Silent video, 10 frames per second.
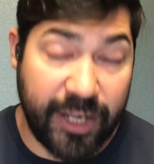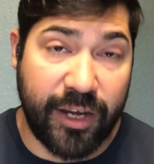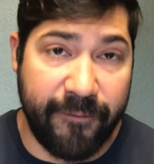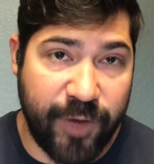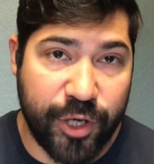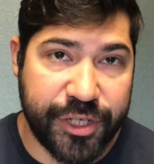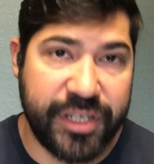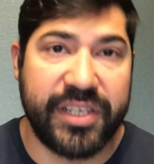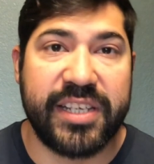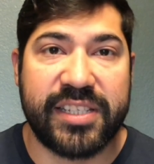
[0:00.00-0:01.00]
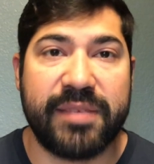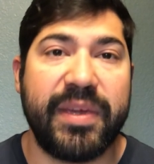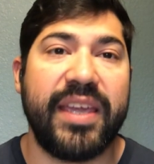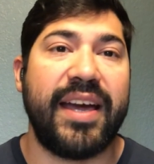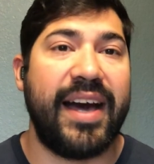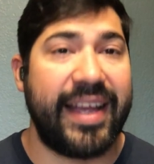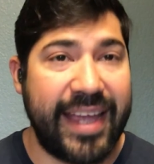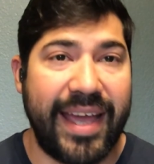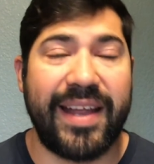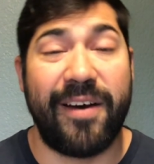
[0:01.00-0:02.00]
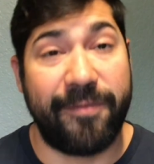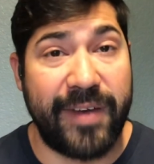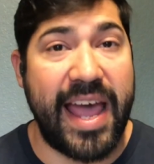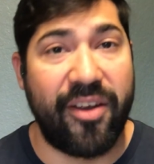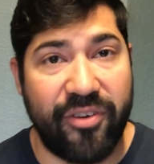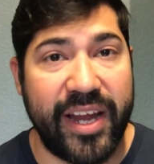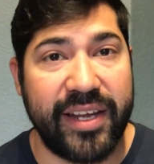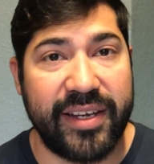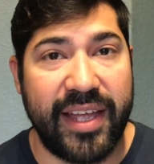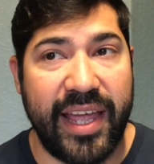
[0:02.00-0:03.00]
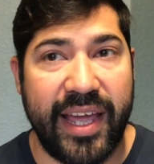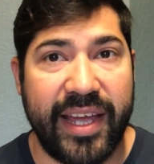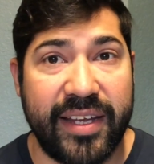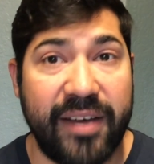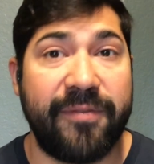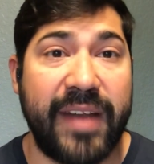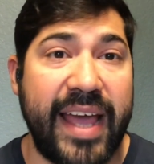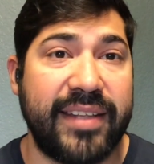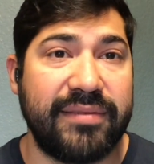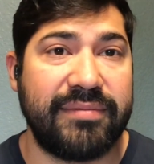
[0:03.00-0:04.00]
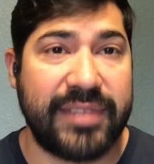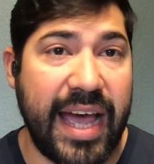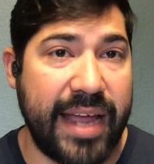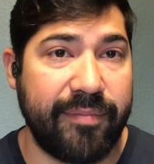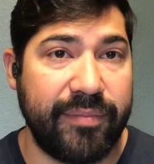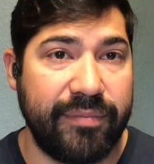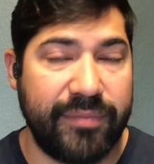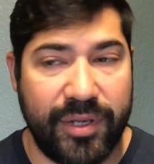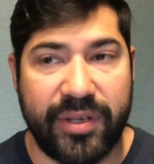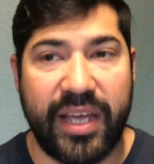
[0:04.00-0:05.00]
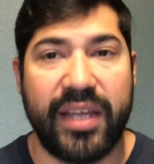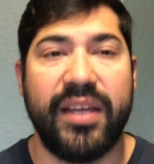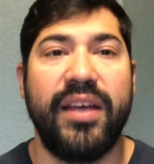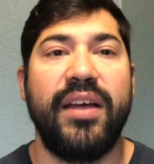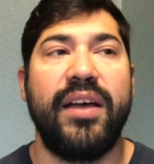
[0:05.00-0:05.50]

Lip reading: conversion needs to be, again, a flat rate and a flat time, okay?